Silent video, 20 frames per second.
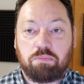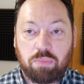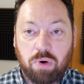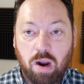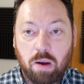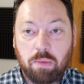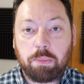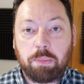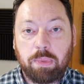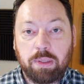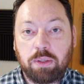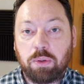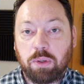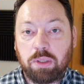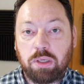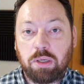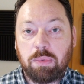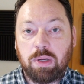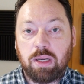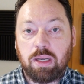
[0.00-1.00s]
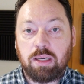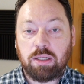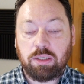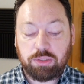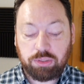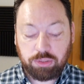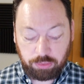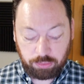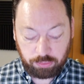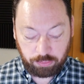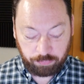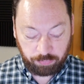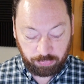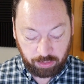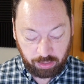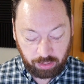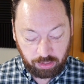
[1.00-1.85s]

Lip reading: probably going to be an issue.